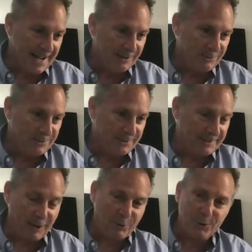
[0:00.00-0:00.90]
I
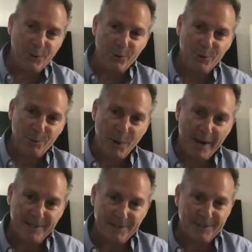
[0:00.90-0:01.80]
was so
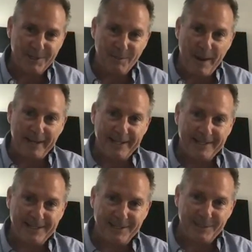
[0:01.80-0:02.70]
surprised to see the
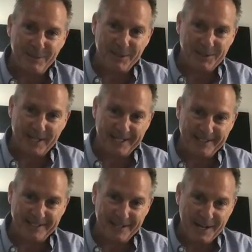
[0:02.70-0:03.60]
banking system in the
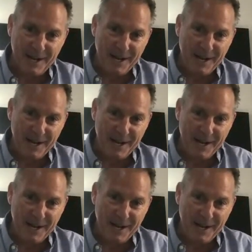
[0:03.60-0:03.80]
States.